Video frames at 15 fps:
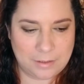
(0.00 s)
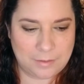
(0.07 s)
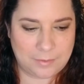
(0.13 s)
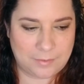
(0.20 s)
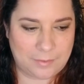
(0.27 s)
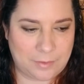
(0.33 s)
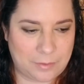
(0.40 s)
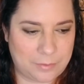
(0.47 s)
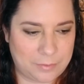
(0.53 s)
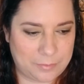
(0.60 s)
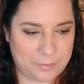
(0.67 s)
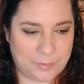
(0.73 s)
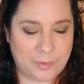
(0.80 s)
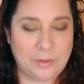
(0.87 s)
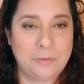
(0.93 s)

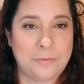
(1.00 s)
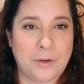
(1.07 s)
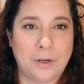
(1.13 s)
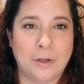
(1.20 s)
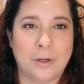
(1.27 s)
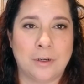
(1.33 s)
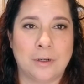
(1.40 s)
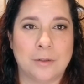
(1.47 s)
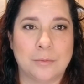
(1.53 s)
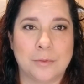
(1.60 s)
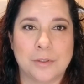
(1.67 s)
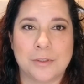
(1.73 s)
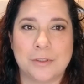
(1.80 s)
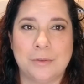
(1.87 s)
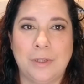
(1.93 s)
So far,
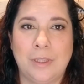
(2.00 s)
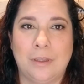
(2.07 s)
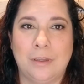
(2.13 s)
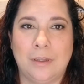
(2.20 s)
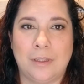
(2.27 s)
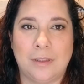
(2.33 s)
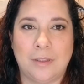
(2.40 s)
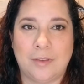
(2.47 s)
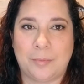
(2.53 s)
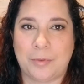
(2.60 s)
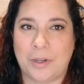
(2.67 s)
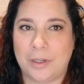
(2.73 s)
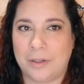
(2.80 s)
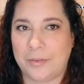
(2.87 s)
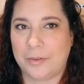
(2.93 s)
we're doing good. These
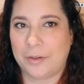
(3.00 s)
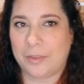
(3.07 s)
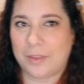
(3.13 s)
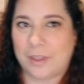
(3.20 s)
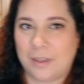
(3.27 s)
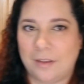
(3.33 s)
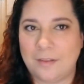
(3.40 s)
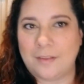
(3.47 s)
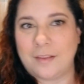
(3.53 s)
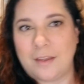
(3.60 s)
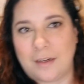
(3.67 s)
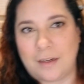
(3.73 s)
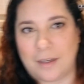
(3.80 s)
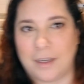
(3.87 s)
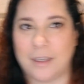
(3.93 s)
products are things that
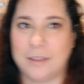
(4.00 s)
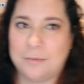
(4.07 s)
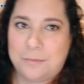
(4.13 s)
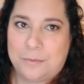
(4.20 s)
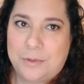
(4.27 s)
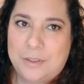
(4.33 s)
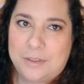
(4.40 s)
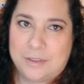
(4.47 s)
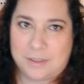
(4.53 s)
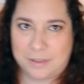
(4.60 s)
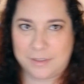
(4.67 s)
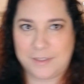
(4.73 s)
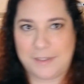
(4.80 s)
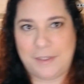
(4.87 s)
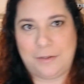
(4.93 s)
I would
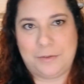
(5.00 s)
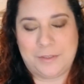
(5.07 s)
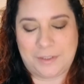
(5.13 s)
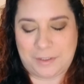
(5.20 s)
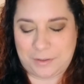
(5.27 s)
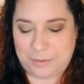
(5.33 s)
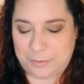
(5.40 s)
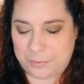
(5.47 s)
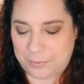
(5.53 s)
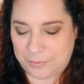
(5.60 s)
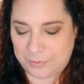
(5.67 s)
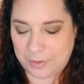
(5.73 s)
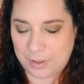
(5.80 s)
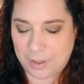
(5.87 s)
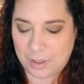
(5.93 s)
continue to
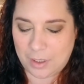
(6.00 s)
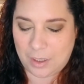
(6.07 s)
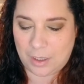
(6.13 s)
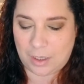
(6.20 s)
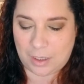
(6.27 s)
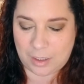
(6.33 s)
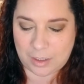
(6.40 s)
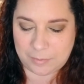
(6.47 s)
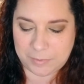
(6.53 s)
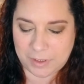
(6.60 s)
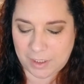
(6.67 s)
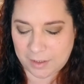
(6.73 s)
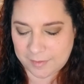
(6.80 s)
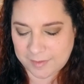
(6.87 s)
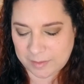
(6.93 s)
use.
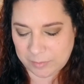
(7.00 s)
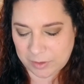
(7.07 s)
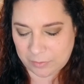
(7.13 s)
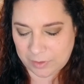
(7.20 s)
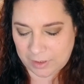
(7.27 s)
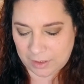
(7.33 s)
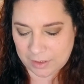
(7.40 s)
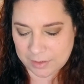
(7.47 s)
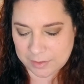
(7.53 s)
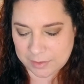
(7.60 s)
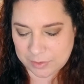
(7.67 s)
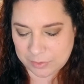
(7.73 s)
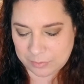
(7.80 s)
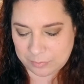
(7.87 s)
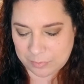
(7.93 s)
Next, I'm going
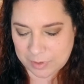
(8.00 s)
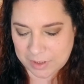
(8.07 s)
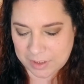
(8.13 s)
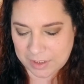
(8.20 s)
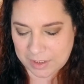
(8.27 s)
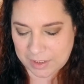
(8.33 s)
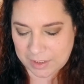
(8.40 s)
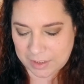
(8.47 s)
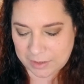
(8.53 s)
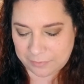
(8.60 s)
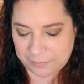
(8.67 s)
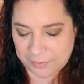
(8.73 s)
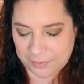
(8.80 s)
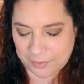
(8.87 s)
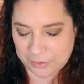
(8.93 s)
into my
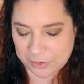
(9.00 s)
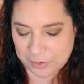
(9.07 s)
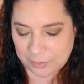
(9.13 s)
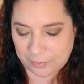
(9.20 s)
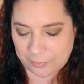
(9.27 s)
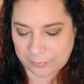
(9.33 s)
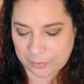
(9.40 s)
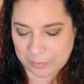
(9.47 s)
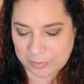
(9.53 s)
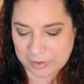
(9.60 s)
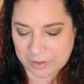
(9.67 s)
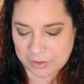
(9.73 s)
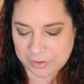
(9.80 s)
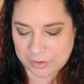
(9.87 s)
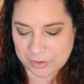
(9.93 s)
Physicians
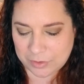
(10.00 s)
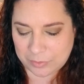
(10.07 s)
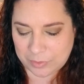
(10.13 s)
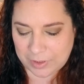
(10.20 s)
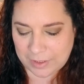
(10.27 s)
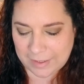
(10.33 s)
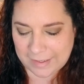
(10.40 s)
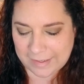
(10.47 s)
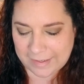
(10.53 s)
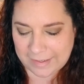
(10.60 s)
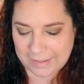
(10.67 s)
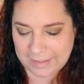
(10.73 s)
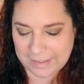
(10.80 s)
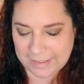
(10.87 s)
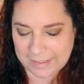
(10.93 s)
Formula Dewy
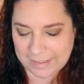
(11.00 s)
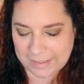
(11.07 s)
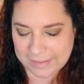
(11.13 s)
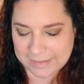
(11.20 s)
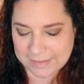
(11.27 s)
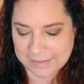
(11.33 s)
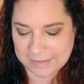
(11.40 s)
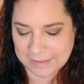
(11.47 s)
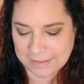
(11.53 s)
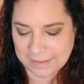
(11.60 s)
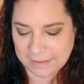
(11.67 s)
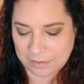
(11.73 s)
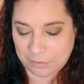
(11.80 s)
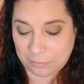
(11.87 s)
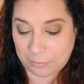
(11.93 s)
Highlight
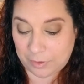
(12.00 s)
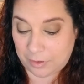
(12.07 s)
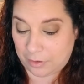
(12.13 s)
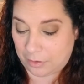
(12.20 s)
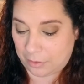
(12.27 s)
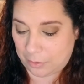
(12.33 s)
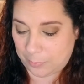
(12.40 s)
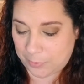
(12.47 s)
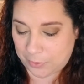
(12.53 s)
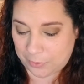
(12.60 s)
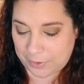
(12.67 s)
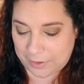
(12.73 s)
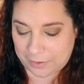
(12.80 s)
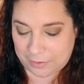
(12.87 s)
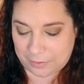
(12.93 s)
with jojoba
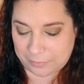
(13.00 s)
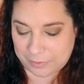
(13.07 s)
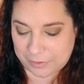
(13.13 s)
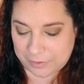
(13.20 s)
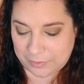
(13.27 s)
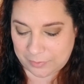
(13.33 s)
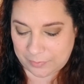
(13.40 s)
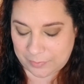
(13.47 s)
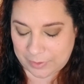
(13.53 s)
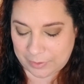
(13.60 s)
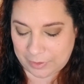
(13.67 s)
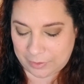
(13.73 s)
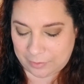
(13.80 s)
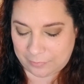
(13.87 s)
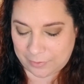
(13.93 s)
oil, which is very
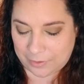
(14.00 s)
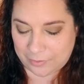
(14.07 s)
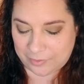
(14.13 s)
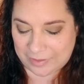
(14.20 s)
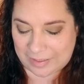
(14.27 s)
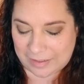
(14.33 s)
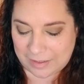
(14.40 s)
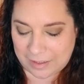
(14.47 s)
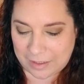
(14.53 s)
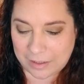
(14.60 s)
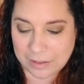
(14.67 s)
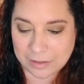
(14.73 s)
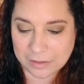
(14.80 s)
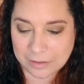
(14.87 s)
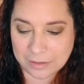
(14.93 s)
good for your skin and
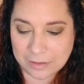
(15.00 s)
hair.